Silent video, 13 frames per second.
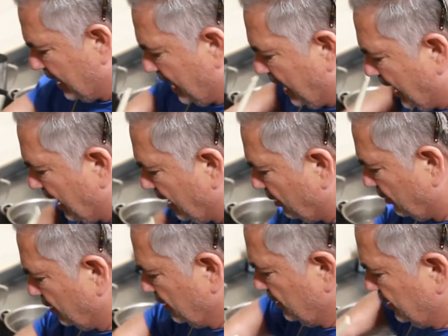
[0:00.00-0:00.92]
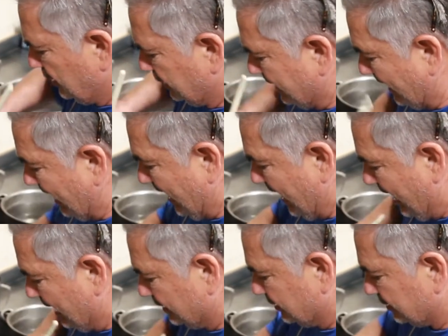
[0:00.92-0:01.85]
how the
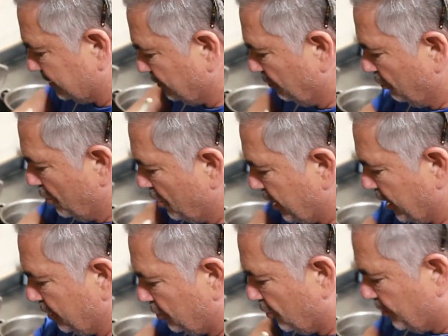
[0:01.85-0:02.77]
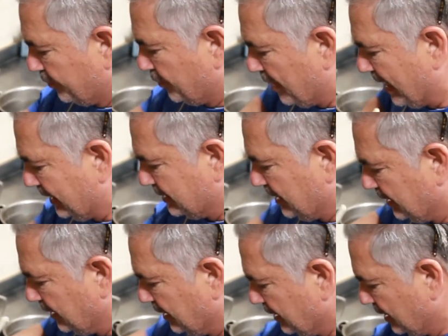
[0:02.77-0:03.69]
eggs were incorporating